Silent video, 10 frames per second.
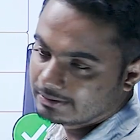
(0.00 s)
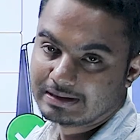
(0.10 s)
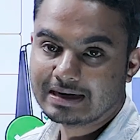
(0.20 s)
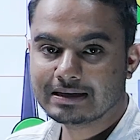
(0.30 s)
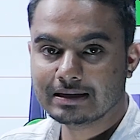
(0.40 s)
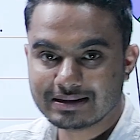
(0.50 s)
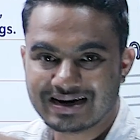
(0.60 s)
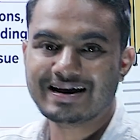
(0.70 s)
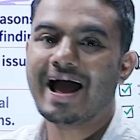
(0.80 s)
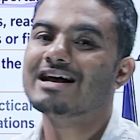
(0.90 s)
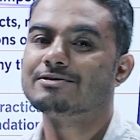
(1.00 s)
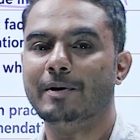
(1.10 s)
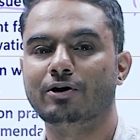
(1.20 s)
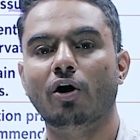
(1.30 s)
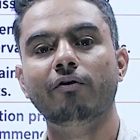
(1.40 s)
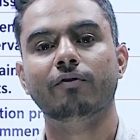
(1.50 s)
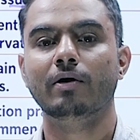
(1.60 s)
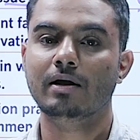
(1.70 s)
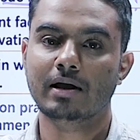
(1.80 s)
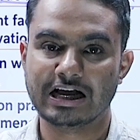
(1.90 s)
That aspect of
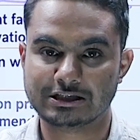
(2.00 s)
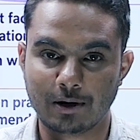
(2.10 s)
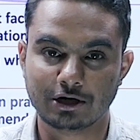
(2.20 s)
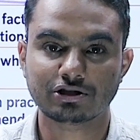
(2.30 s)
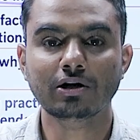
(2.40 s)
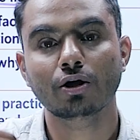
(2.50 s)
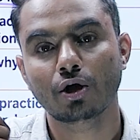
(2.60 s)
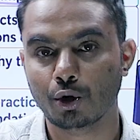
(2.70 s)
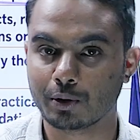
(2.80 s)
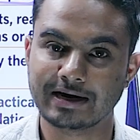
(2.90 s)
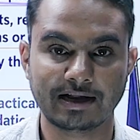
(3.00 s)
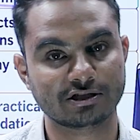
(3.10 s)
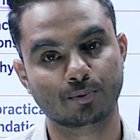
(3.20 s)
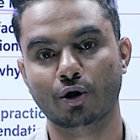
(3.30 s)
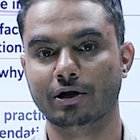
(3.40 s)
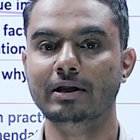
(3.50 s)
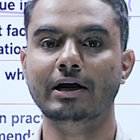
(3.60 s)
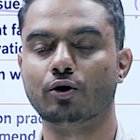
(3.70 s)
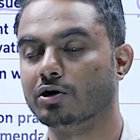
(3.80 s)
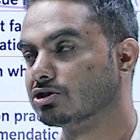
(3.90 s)
explanation you can explore in
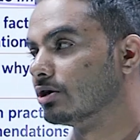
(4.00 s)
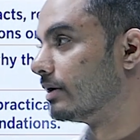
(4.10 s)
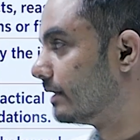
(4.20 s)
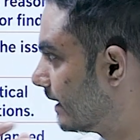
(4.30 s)
the introduction.